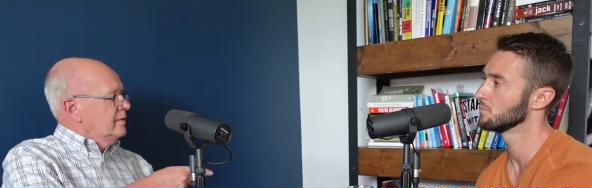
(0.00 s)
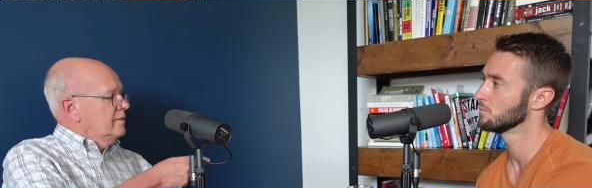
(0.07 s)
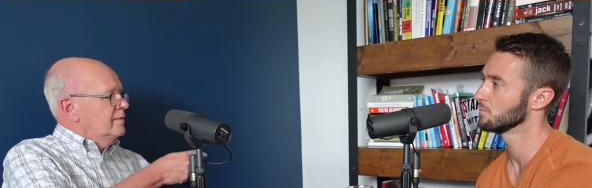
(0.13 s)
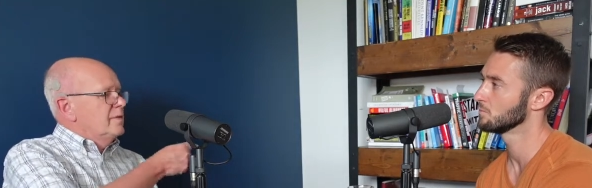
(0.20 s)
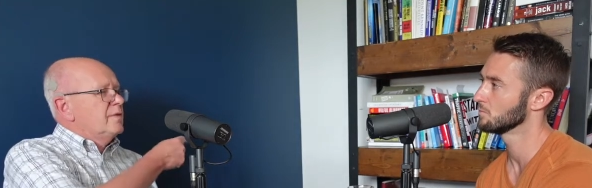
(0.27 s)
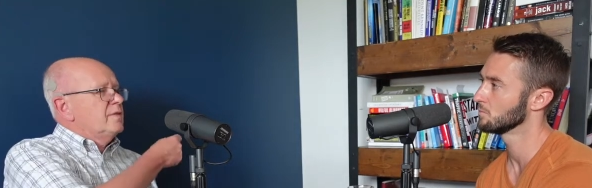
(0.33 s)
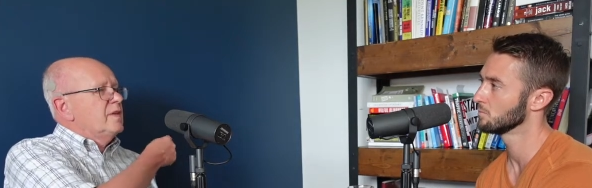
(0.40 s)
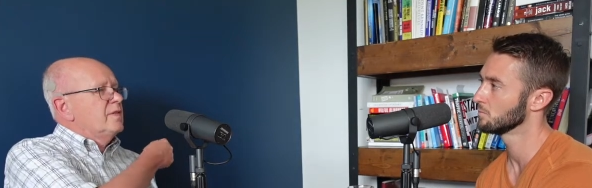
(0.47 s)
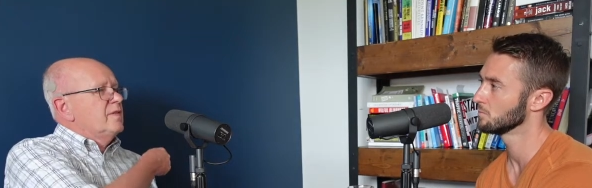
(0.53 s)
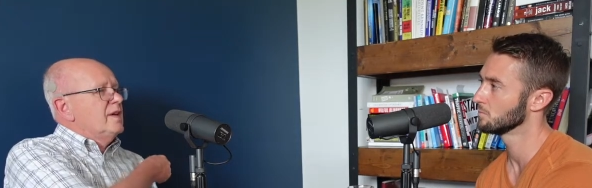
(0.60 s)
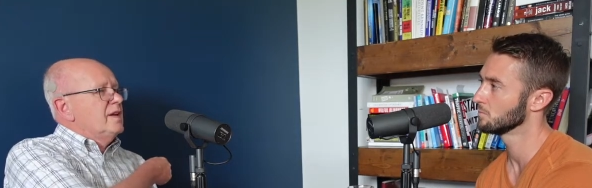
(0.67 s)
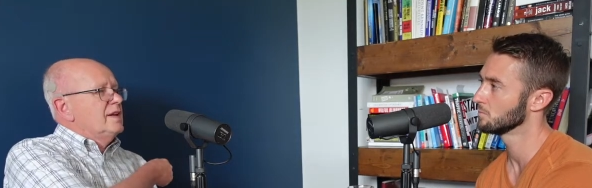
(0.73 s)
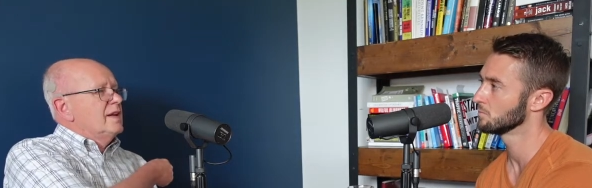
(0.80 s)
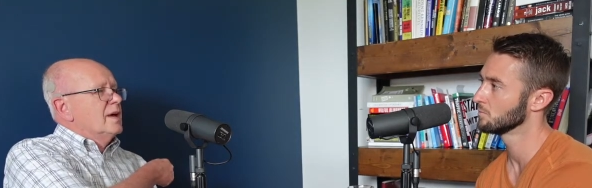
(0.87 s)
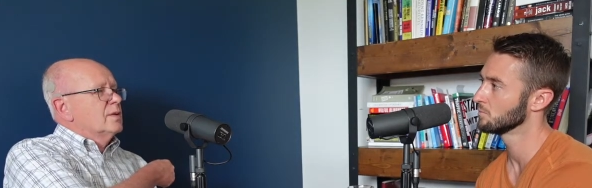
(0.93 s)
Speaker 1: fifty
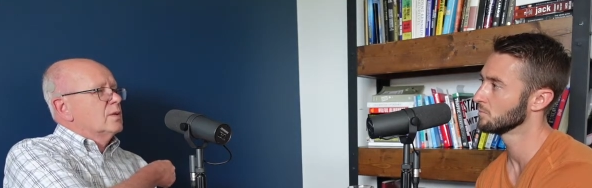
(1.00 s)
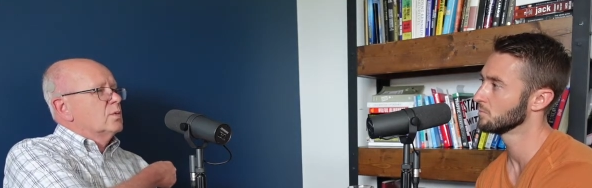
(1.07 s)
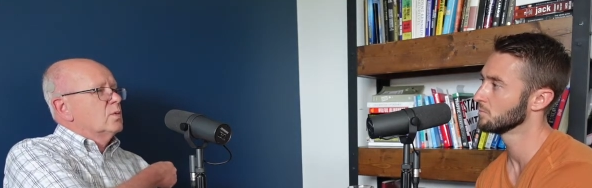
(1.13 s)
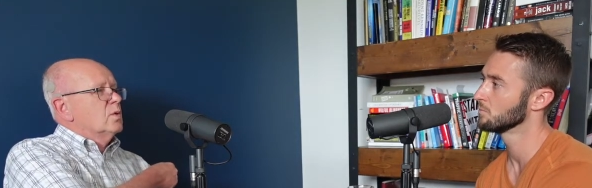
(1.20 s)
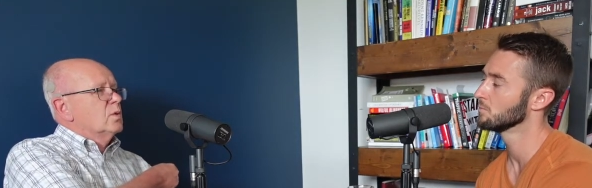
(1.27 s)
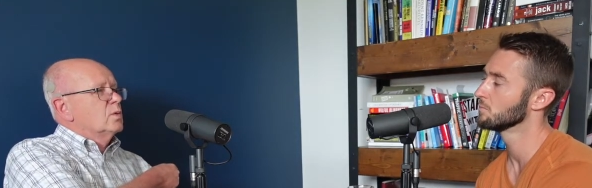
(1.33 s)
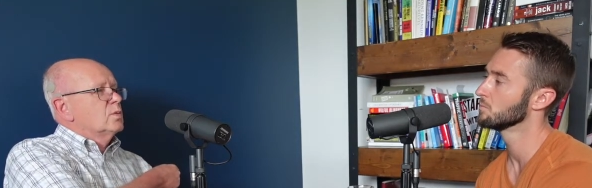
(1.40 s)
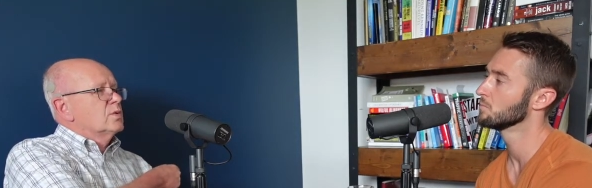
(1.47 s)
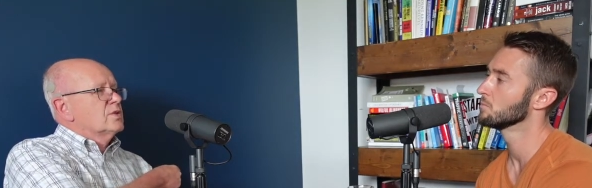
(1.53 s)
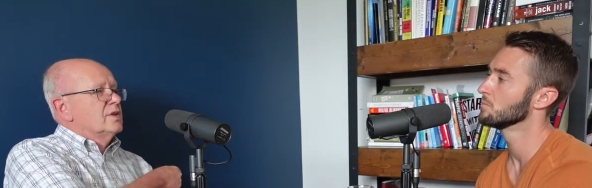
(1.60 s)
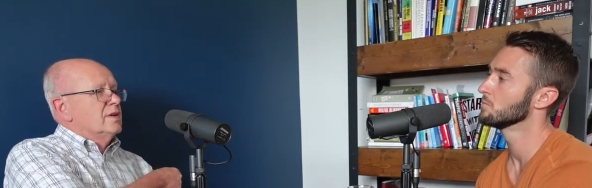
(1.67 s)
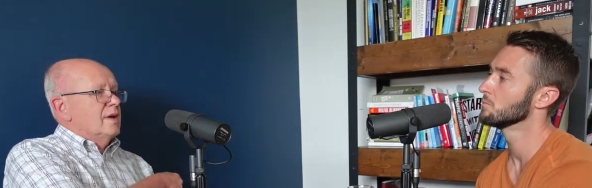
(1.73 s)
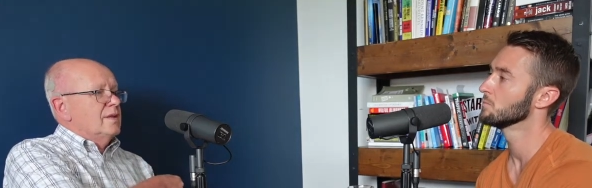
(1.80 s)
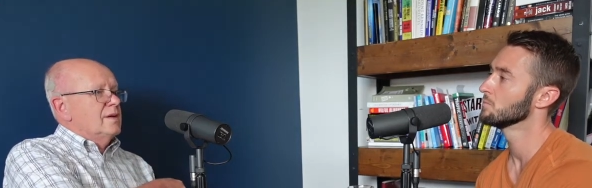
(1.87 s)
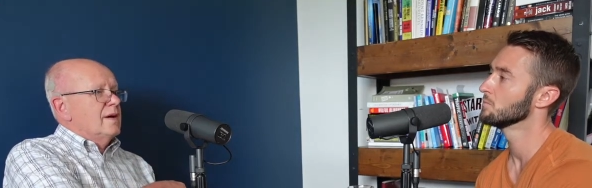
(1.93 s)
feet down the road
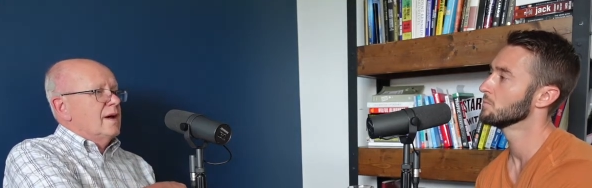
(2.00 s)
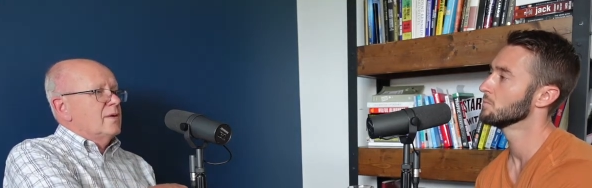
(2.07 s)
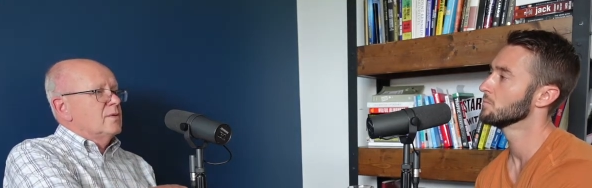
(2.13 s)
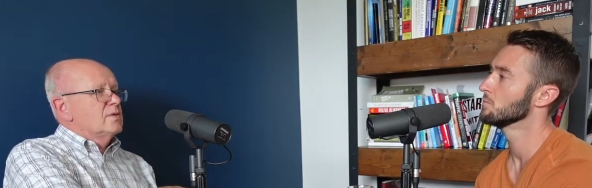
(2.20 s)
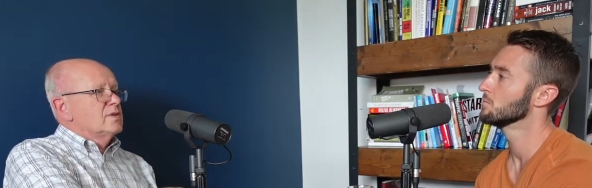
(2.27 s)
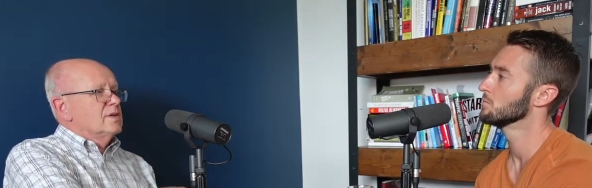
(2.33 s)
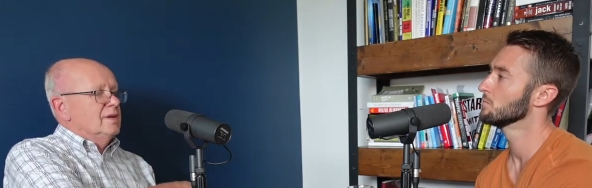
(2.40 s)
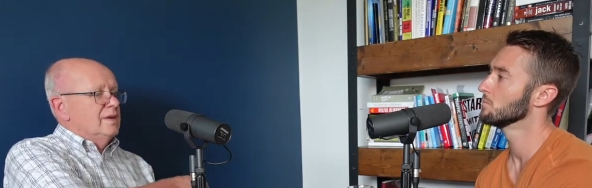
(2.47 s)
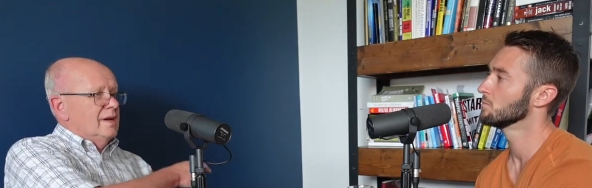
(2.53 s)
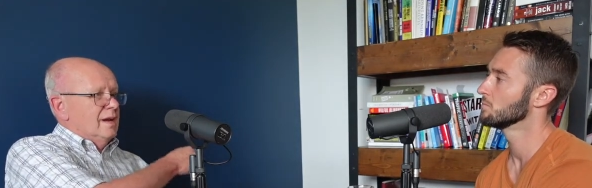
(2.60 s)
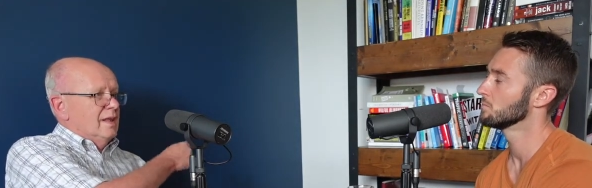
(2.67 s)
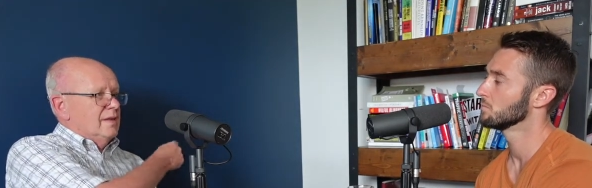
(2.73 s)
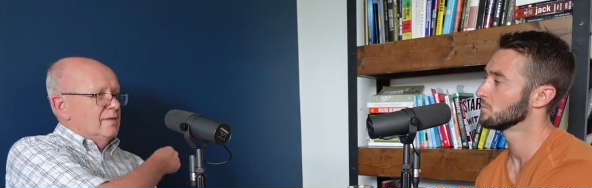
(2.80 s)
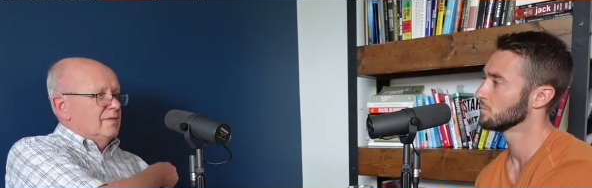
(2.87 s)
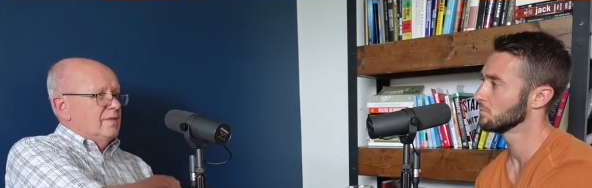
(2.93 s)
was another house, and
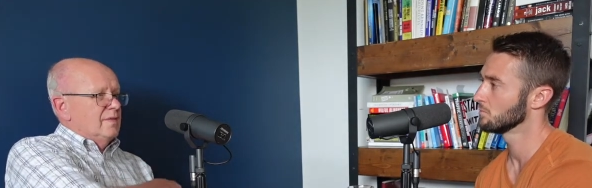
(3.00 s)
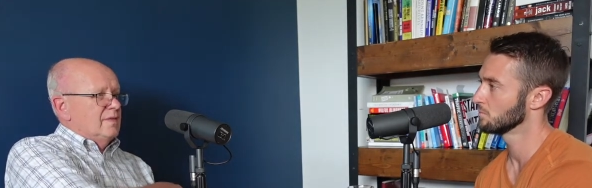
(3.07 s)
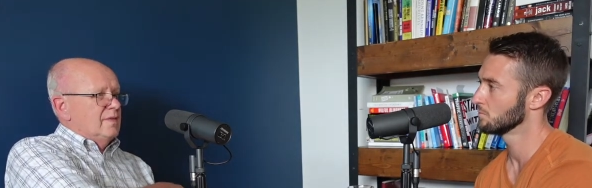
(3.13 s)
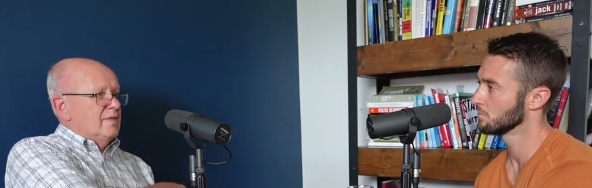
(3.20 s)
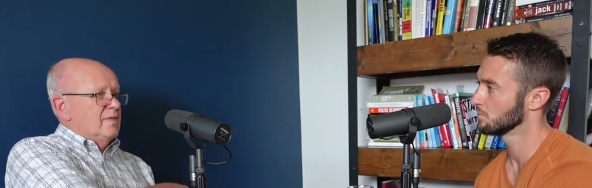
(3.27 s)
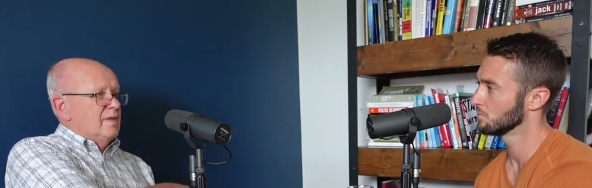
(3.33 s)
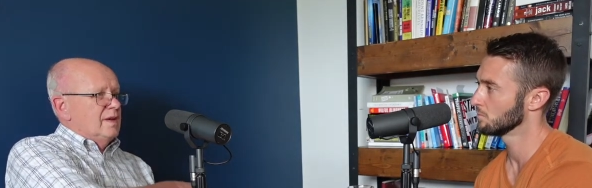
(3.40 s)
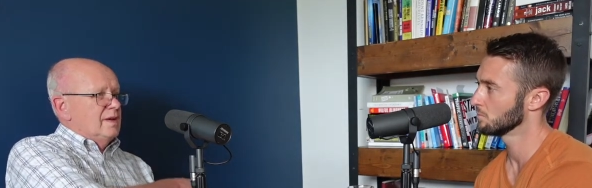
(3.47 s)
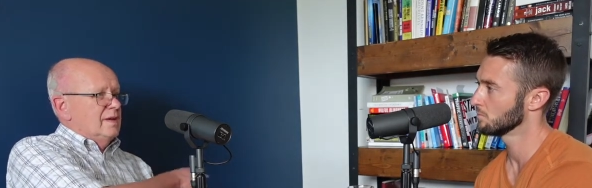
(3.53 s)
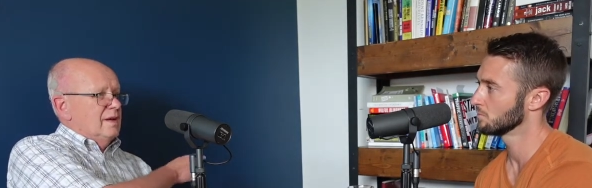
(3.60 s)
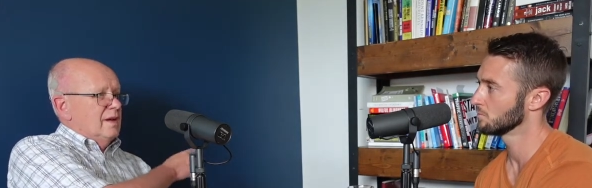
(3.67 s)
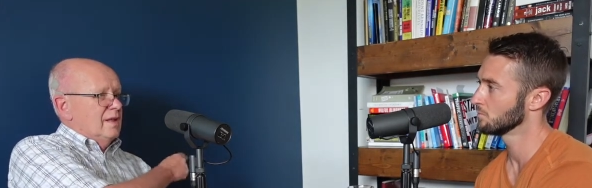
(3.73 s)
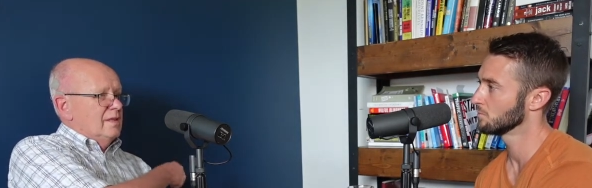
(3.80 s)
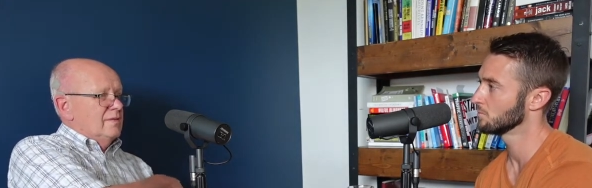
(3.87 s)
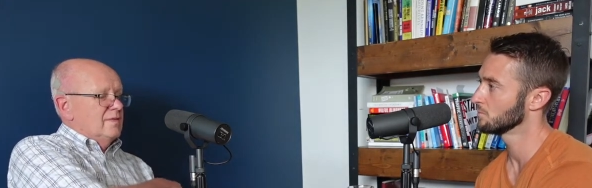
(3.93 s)
another fifty feet,
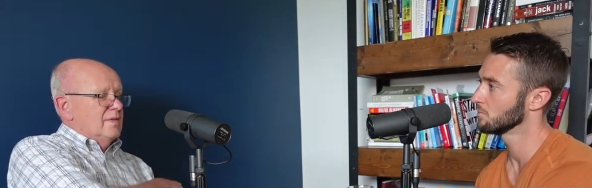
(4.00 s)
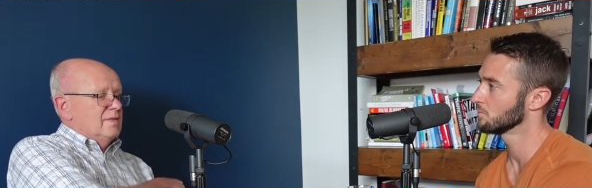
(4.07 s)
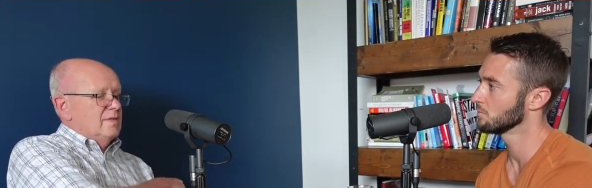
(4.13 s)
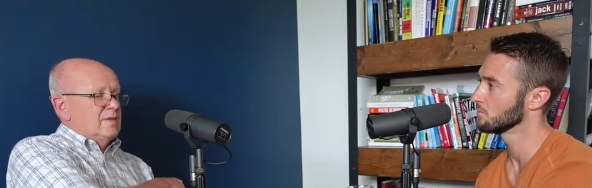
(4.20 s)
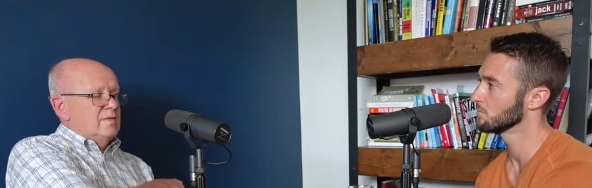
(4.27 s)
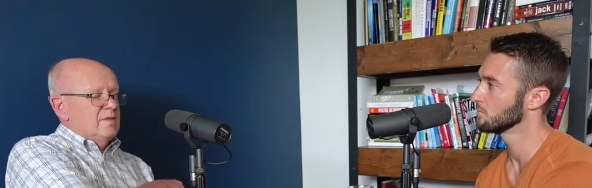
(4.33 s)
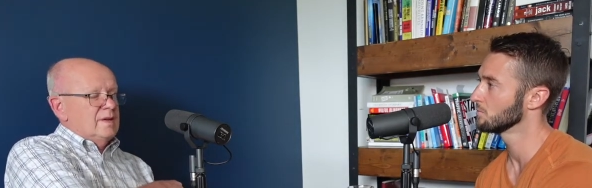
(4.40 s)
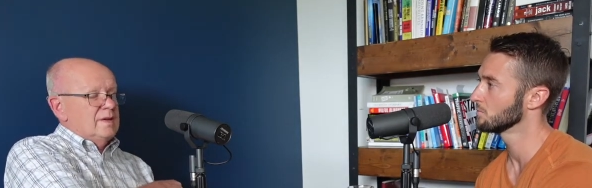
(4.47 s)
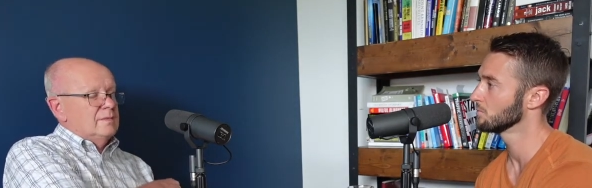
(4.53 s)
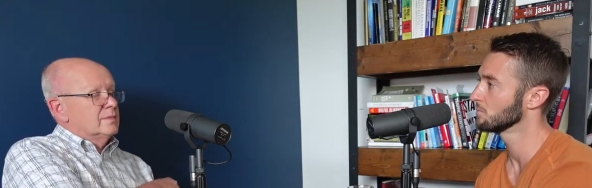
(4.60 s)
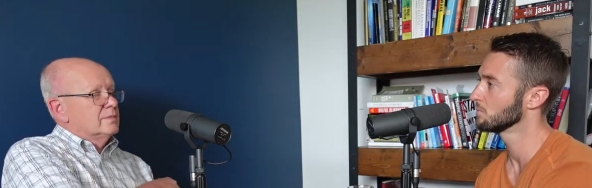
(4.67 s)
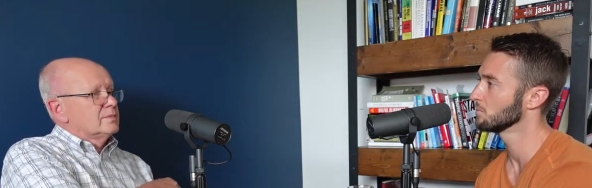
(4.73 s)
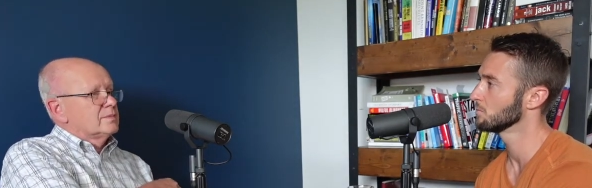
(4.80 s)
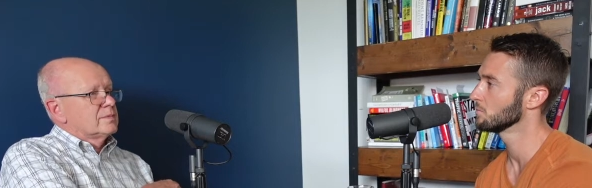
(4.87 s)
and another fifty feet,